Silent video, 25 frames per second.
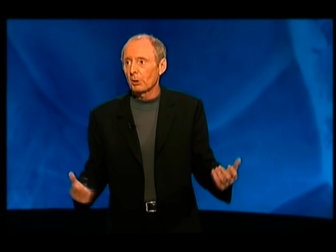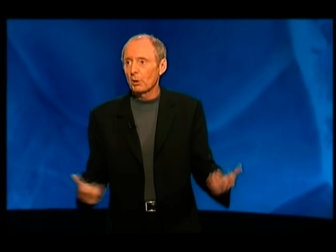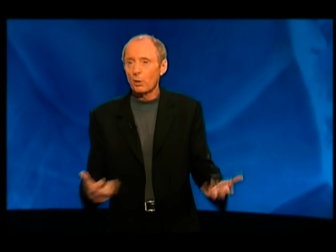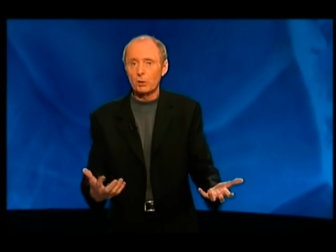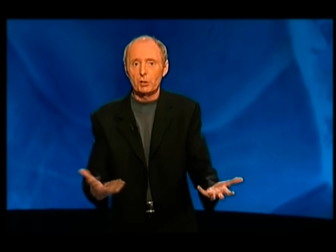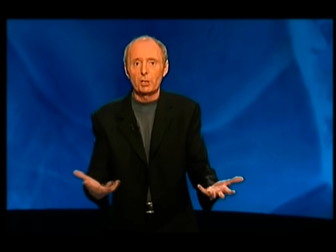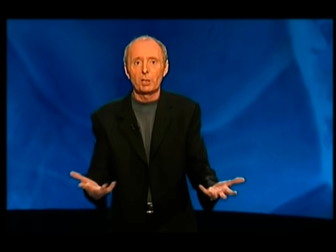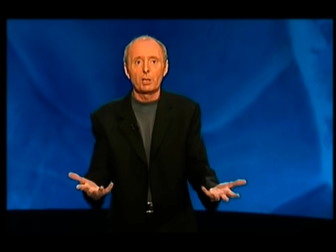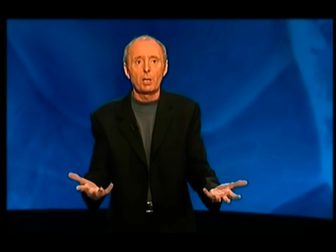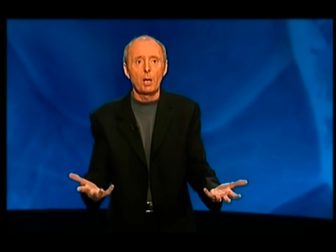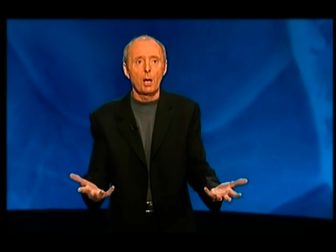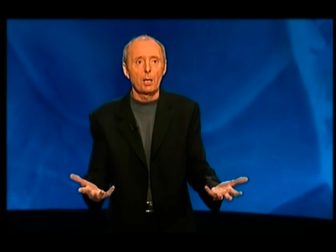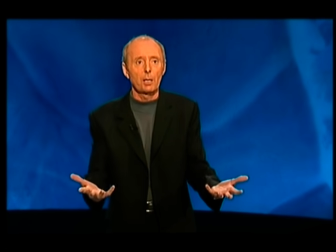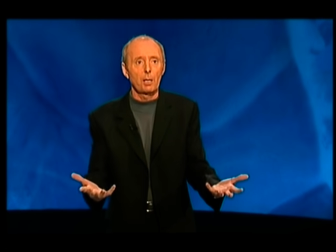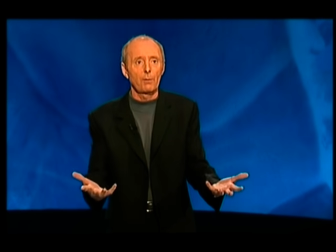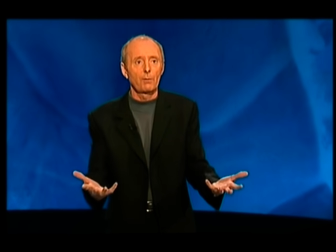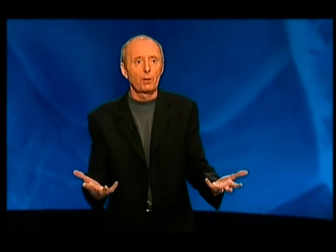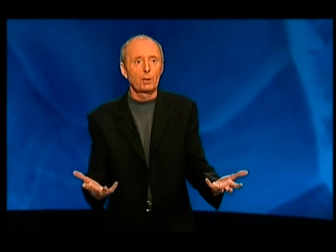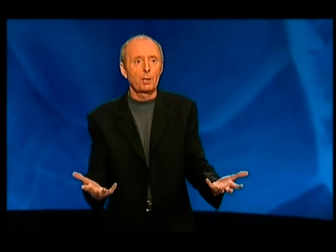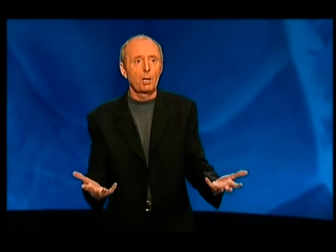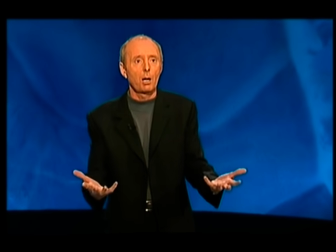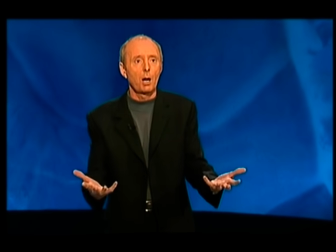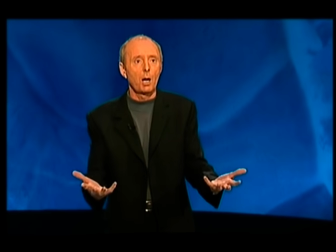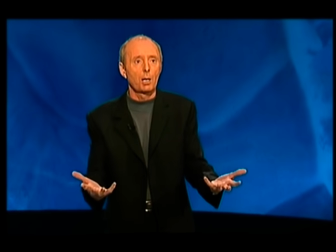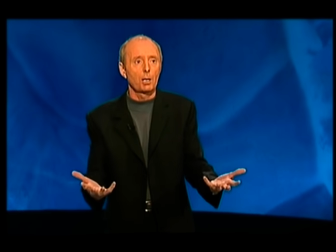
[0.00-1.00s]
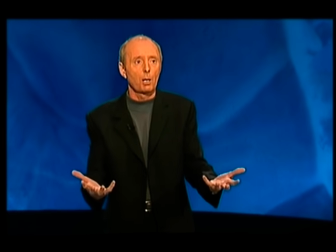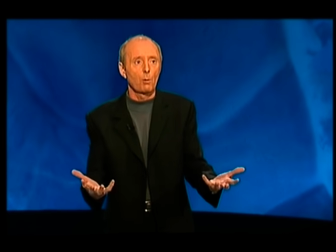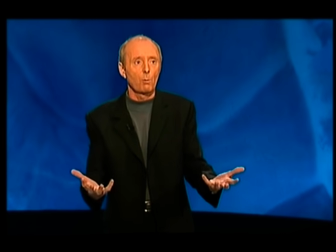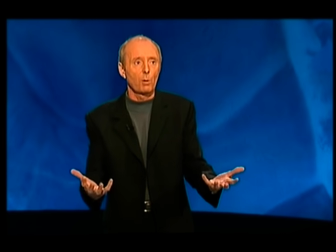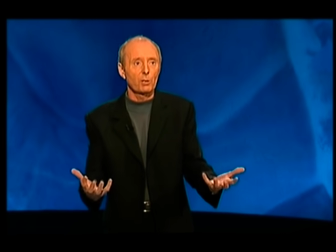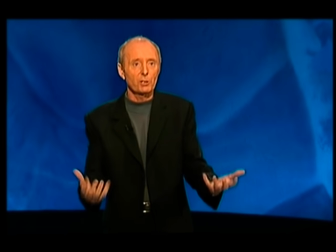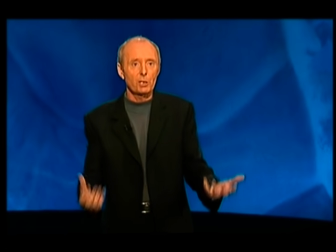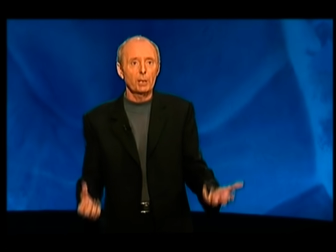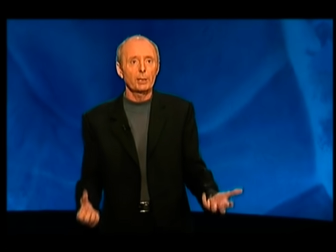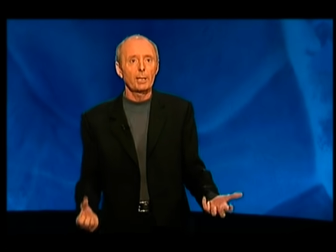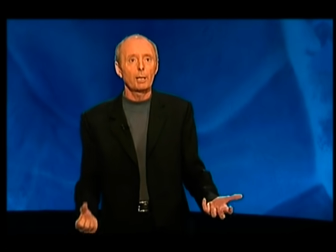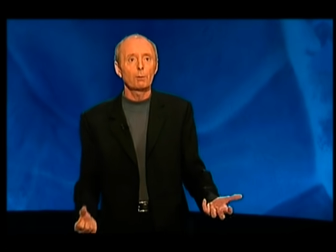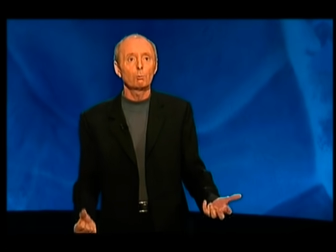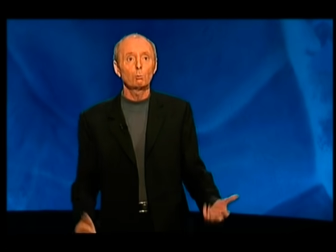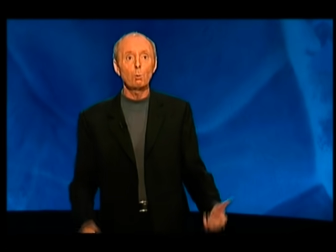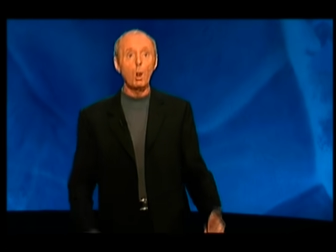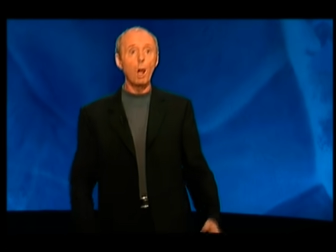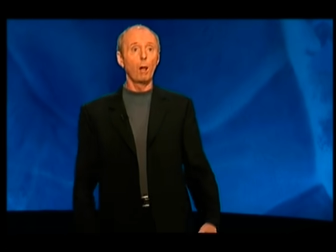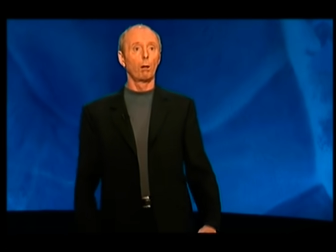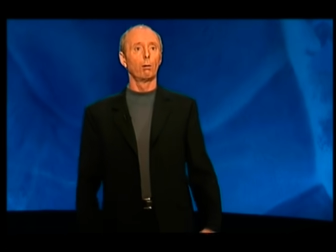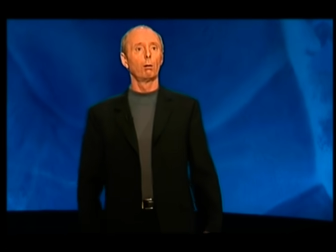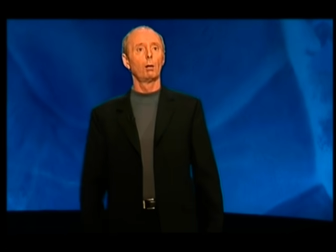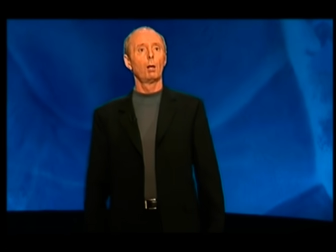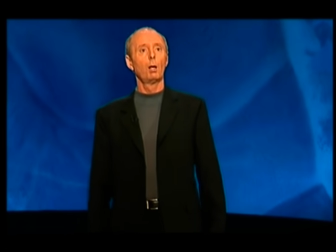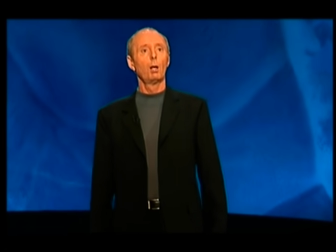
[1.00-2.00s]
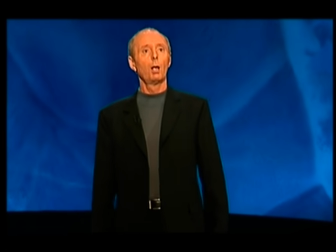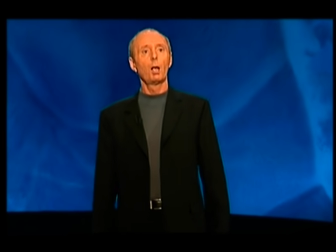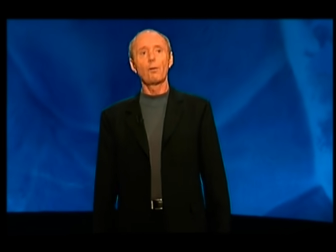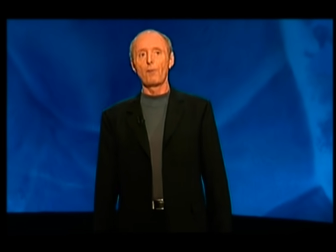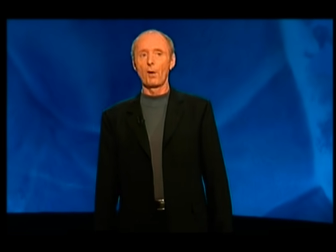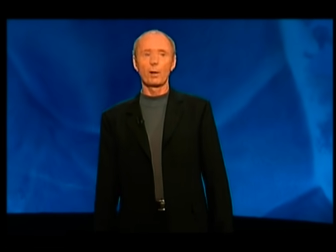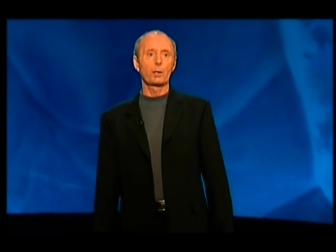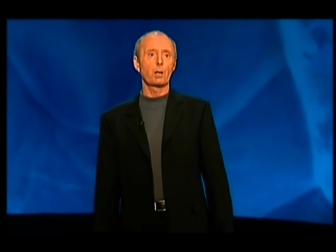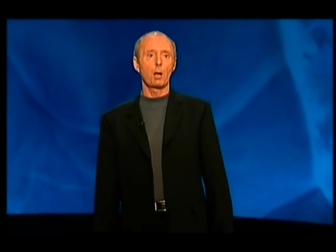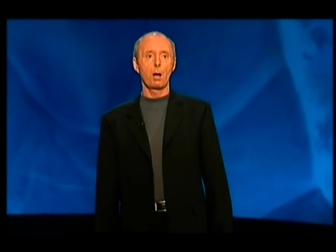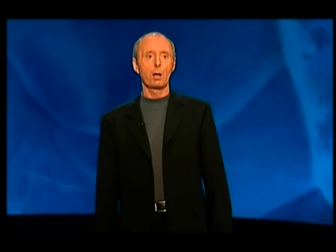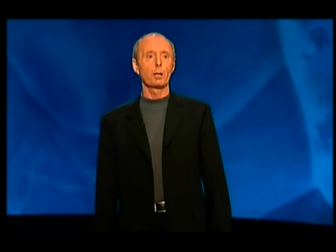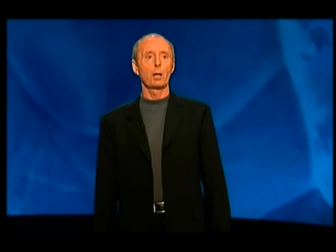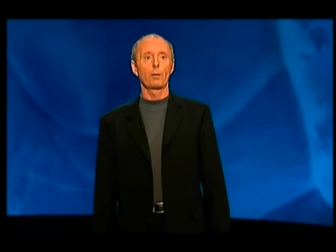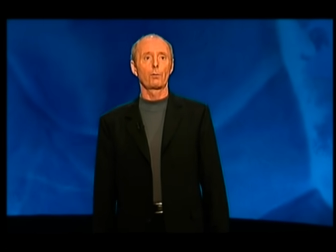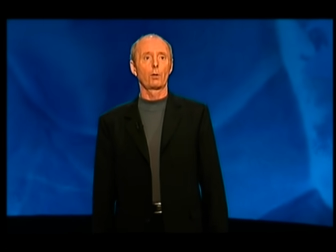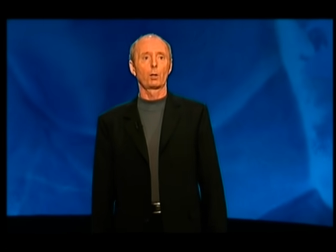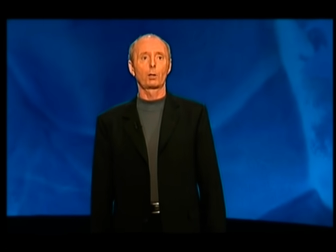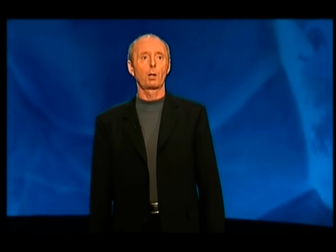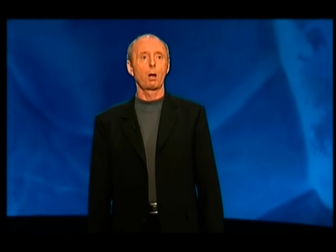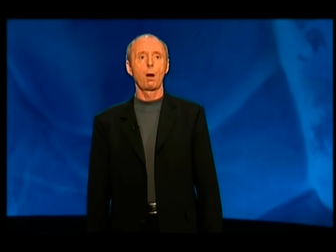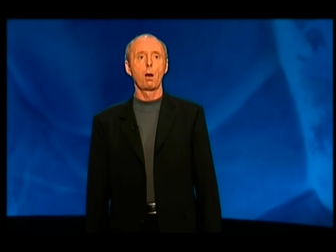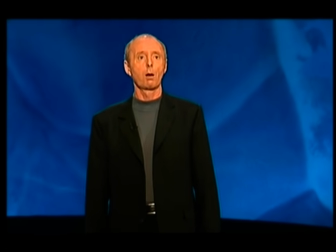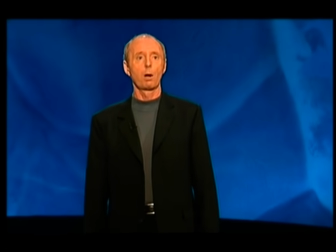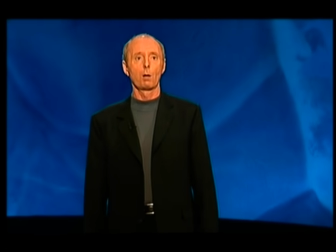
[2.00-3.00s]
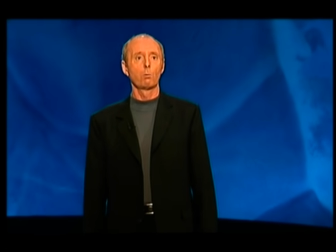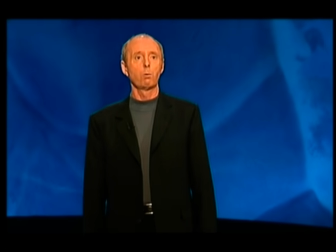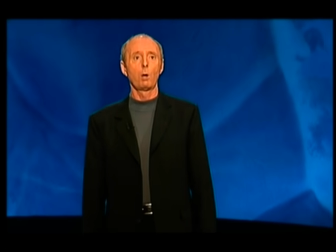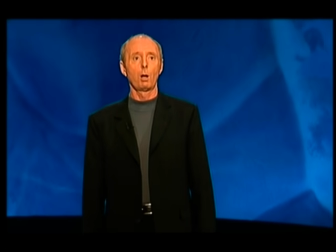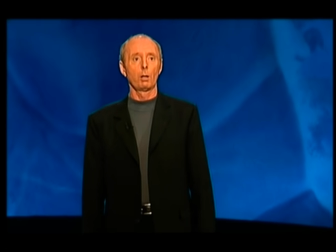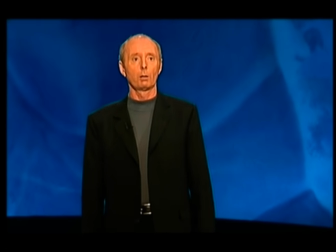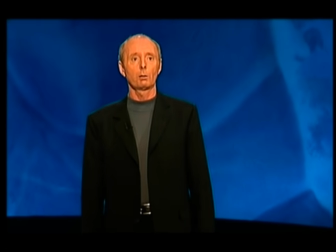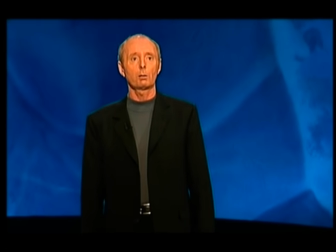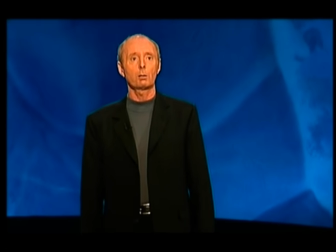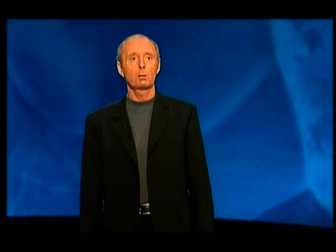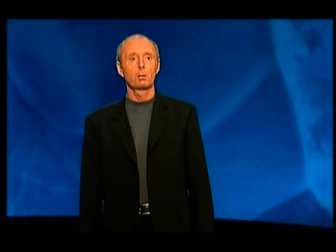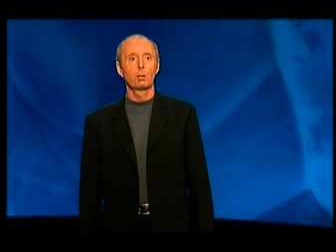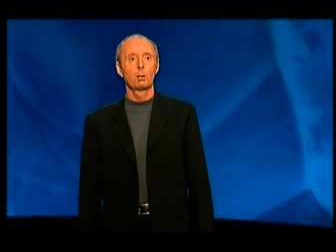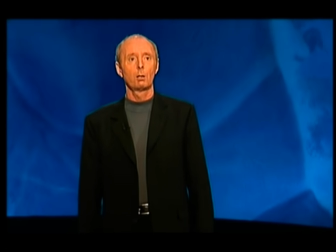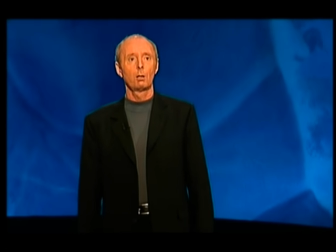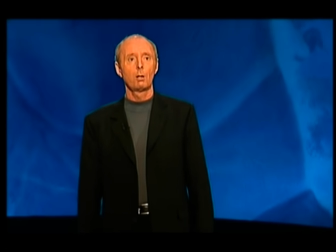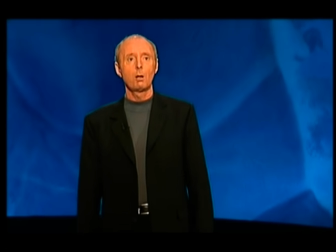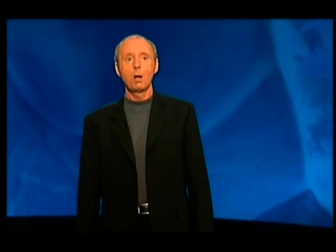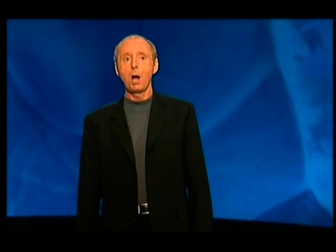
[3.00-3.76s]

because he can't have the car he wants, I get, well, if I can't have the car I want,